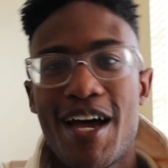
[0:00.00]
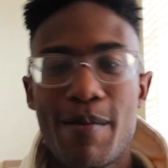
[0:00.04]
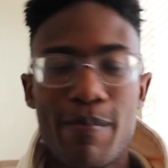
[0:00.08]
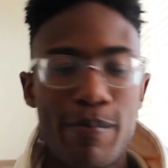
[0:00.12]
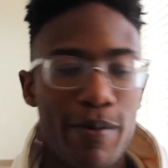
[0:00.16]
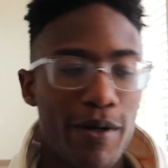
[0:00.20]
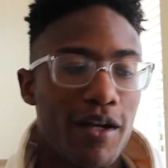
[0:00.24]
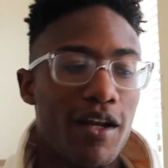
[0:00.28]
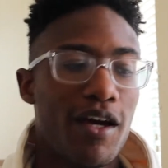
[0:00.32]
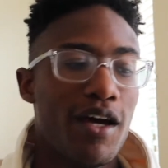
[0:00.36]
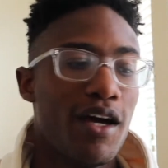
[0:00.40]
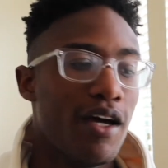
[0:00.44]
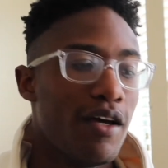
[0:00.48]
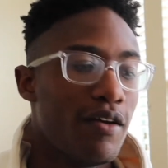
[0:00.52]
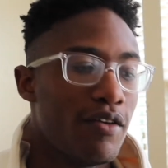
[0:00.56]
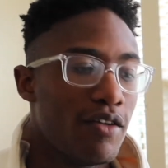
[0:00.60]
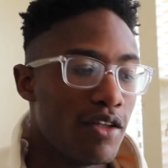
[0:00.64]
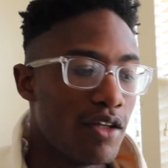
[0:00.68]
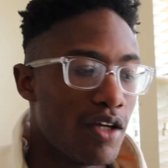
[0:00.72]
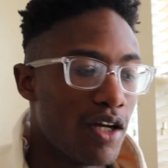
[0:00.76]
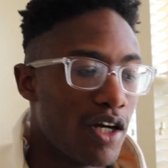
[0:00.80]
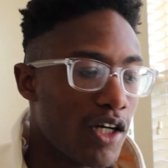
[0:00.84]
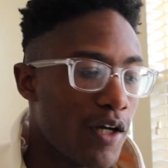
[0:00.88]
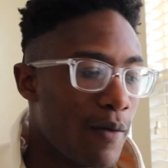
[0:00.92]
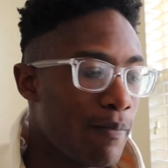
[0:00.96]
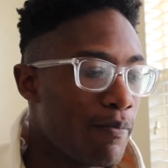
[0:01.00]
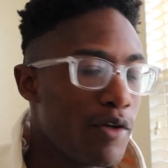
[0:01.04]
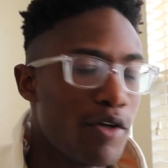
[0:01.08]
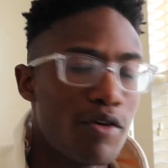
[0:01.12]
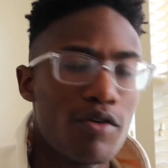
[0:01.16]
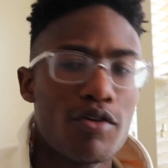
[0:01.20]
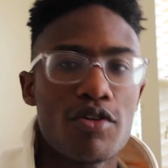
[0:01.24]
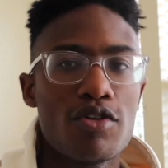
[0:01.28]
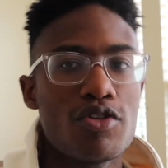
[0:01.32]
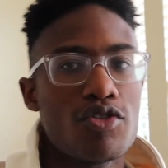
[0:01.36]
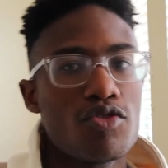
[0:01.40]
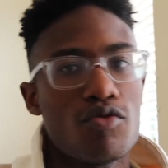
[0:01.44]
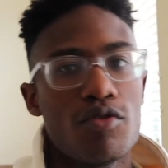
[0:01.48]
But a
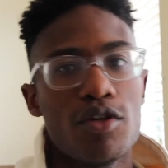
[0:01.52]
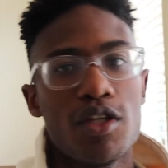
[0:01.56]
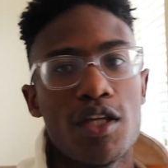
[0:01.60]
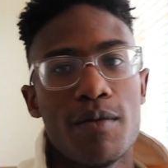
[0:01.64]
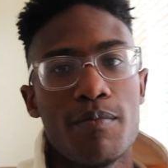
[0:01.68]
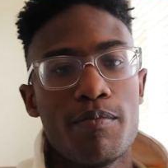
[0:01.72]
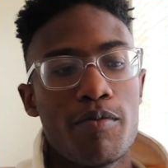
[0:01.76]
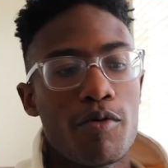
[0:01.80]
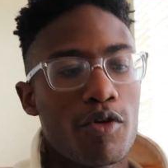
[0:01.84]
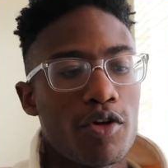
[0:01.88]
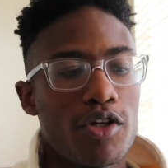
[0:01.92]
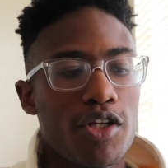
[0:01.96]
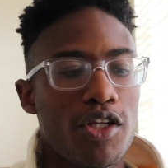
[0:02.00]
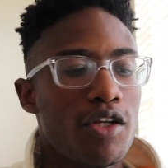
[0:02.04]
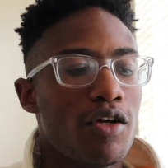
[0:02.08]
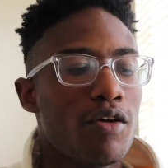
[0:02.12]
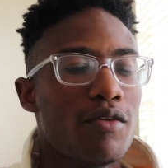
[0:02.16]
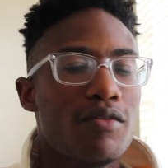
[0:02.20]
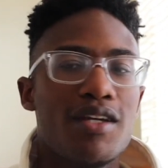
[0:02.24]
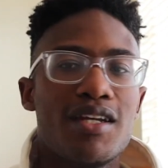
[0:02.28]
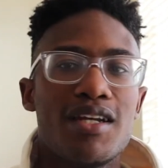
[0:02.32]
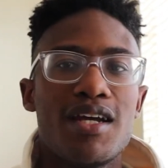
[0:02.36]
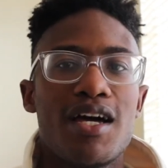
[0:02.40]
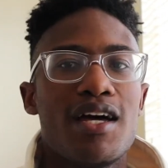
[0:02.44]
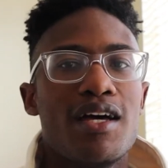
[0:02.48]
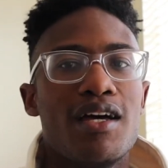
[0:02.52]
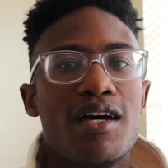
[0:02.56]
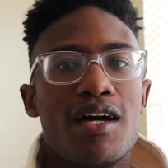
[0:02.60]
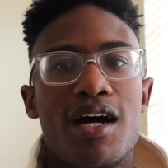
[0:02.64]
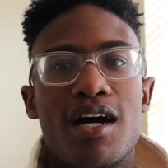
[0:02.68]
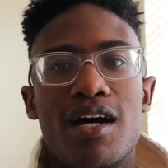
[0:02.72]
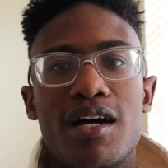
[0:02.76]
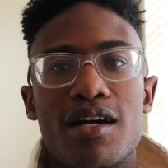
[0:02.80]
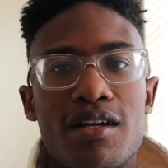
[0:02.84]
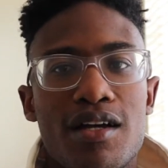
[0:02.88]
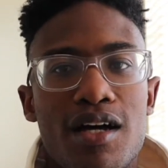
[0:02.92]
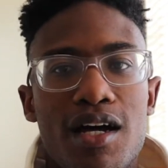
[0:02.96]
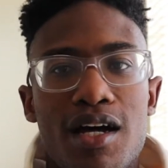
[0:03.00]
computer is really important. You don't need
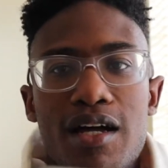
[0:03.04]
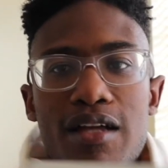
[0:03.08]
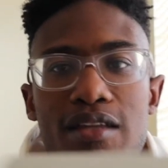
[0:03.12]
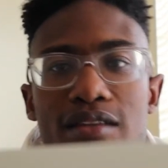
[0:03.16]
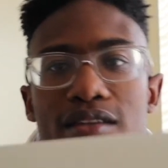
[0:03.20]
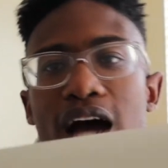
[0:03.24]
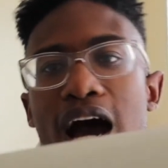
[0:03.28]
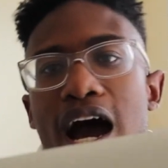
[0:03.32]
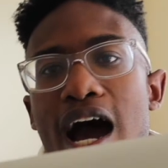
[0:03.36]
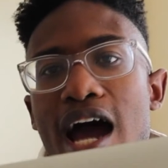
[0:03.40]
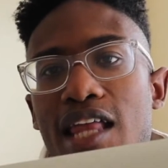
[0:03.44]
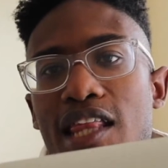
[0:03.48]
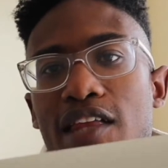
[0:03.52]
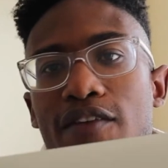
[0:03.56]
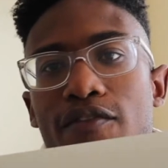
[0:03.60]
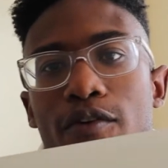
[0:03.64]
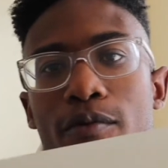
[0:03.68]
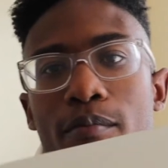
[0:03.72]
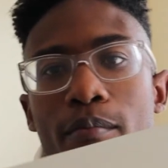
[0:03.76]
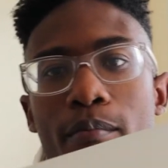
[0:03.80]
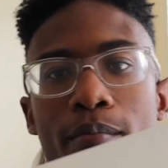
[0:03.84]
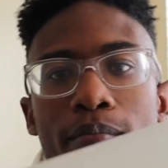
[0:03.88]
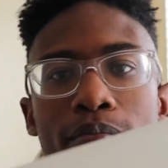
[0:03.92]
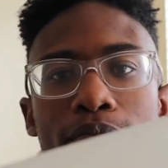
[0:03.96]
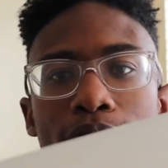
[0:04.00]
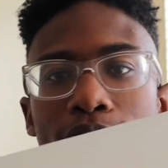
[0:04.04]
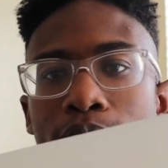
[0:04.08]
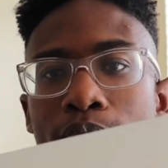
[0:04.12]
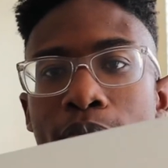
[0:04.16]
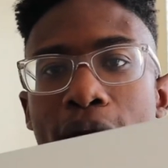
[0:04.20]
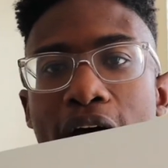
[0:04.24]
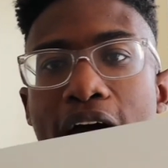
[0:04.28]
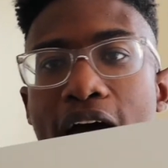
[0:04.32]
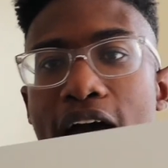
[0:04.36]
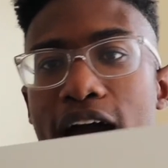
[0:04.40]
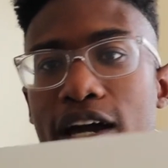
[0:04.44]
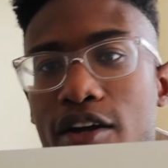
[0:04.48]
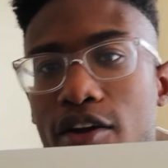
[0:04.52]
a high-level
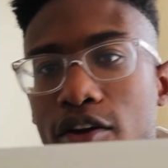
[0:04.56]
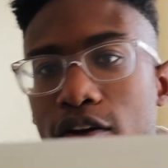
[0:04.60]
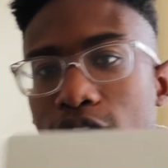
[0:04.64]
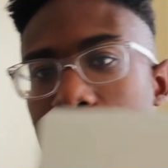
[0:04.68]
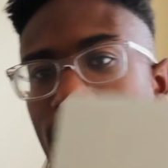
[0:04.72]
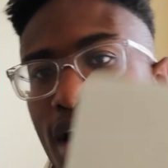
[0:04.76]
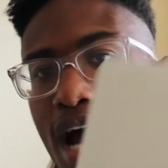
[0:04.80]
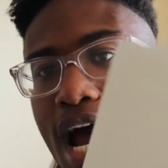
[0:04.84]
Mac or a